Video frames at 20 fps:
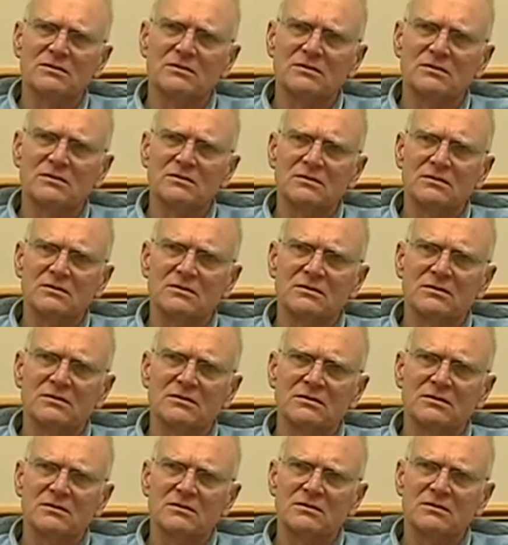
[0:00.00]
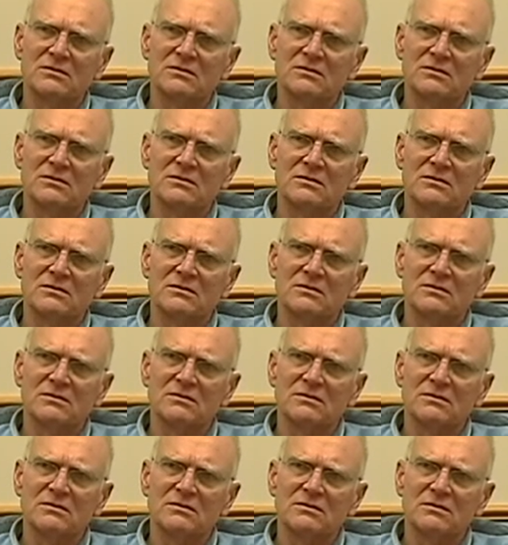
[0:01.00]

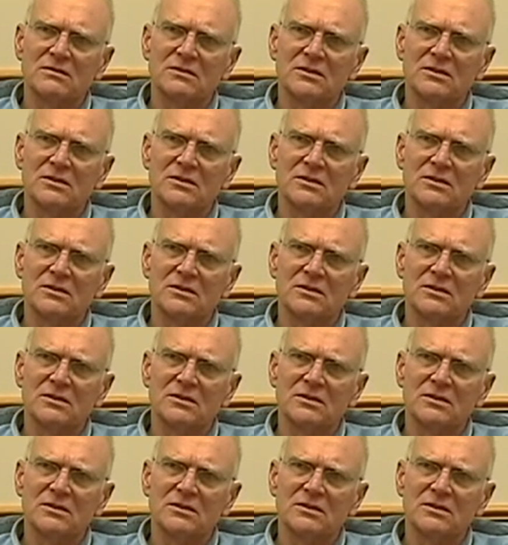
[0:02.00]
(silence)